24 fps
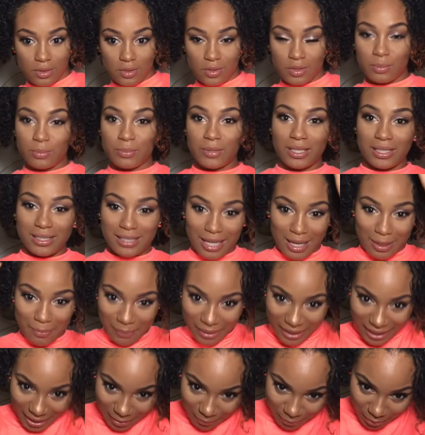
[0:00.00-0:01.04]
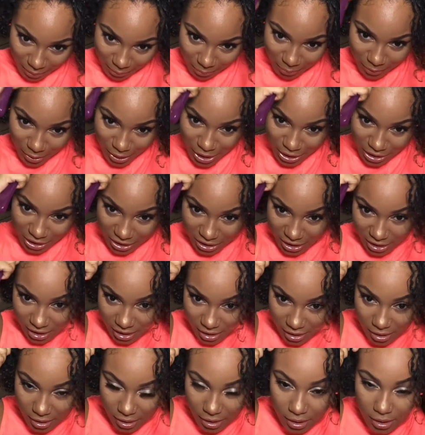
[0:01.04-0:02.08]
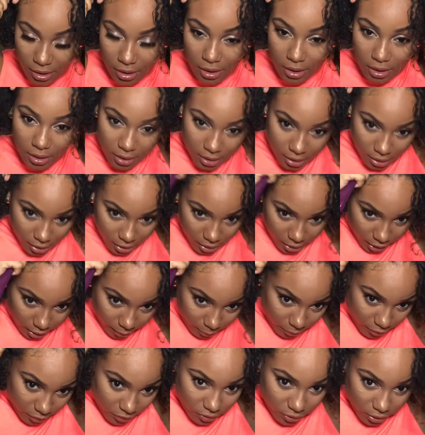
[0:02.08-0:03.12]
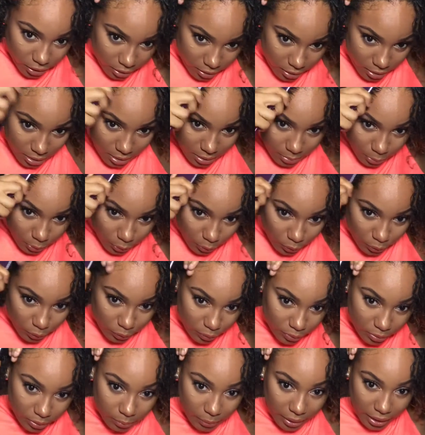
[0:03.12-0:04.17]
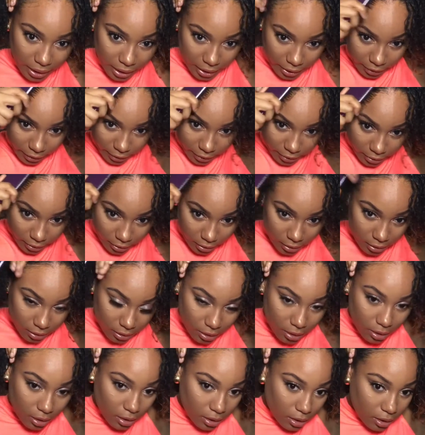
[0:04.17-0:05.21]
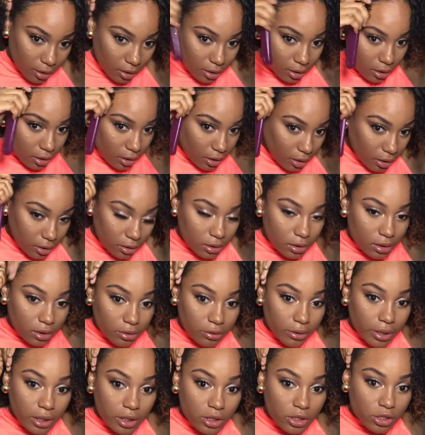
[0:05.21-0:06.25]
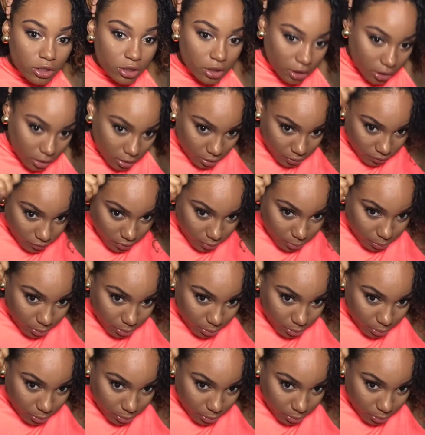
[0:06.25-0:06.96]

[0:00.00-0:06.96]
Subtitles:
So I'm gonna take my Denman brush and I'm just gonna smooth my hair in the direction of the